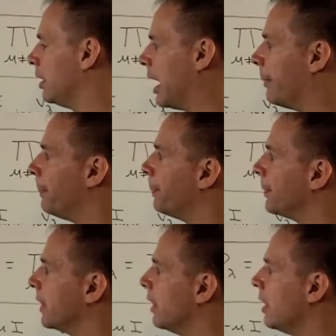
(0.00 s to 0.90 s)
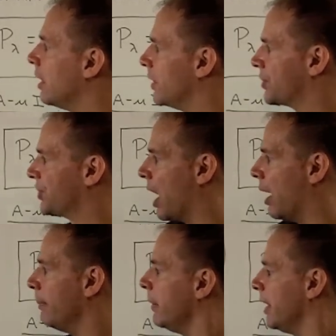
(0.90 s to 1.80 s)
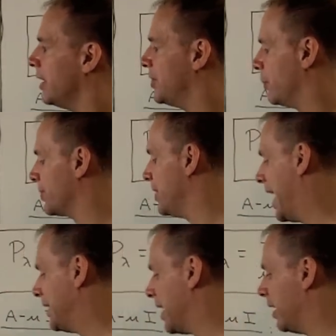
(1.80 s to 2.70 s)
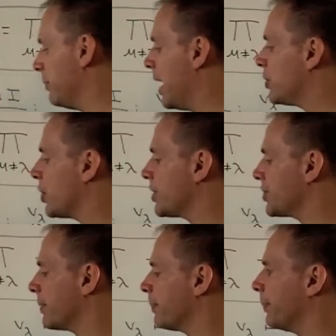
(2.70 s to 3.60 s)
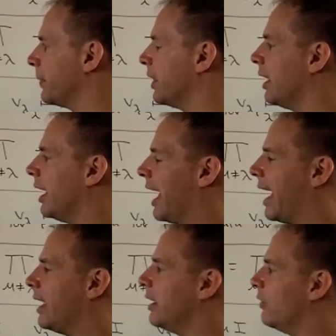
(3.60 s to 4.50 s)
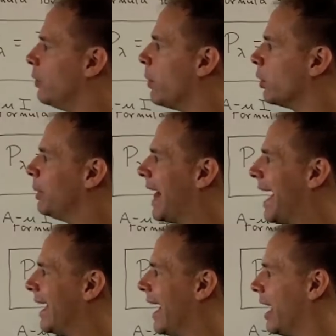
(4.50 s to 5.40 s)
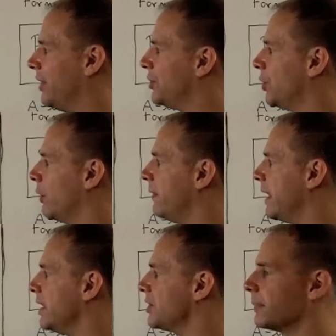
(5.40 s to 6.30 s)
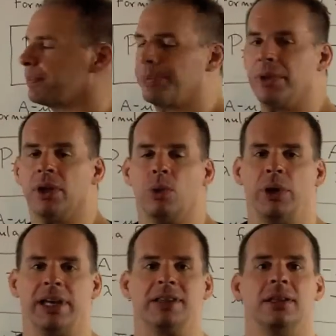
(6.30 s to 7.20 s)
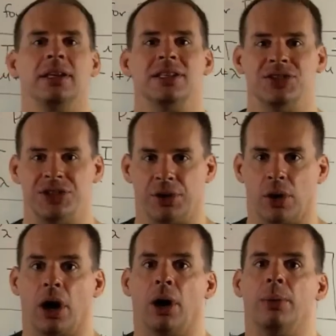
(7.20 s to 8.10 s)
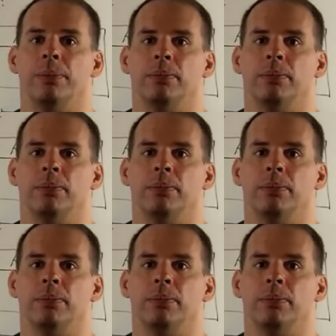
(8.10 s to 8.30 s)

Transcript: Now, the sum is equal to the identity matrix, and if we multiply any two of these, we get 0.